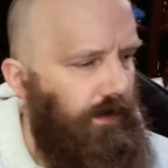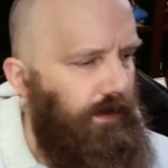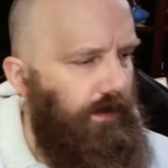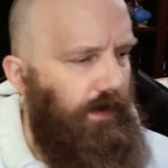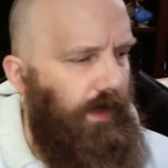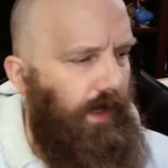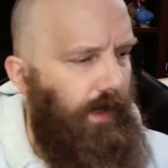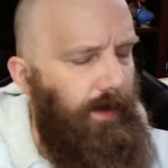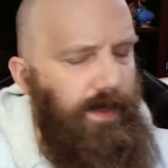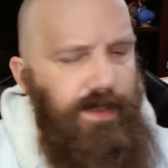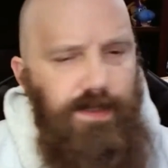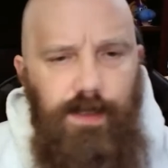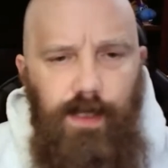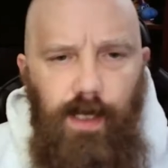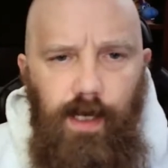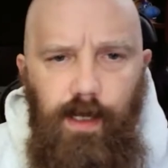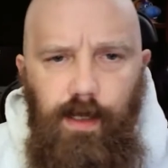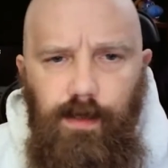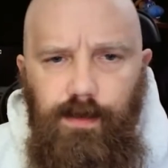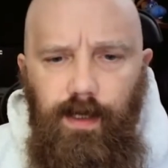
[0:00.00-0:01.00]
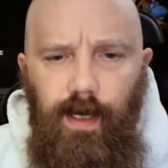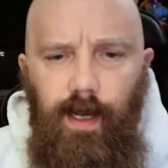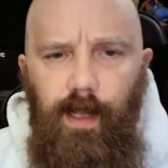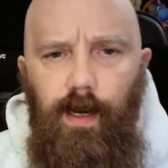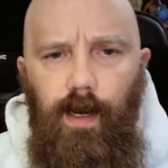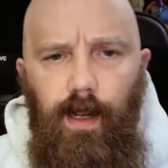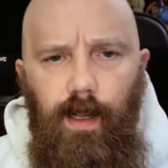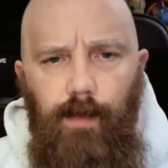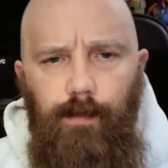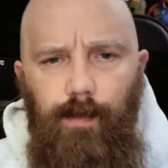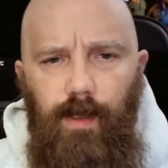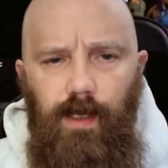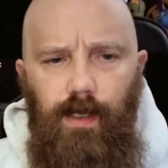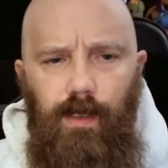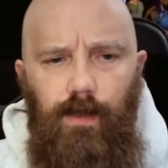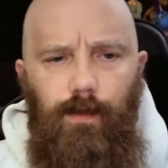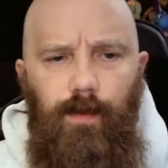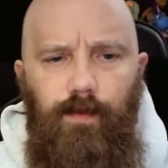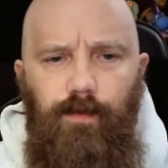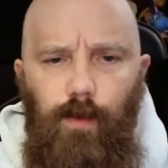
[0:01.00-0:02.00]
Anyways, tonight
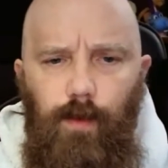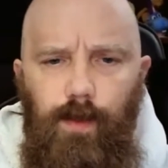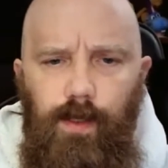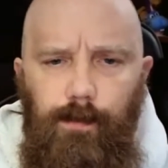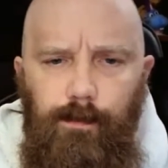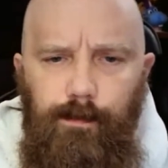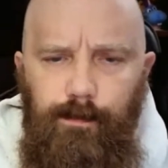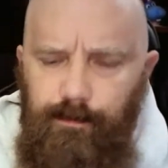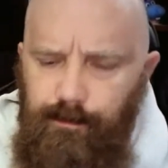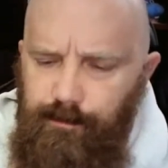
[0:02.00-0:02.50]
I'm reviewing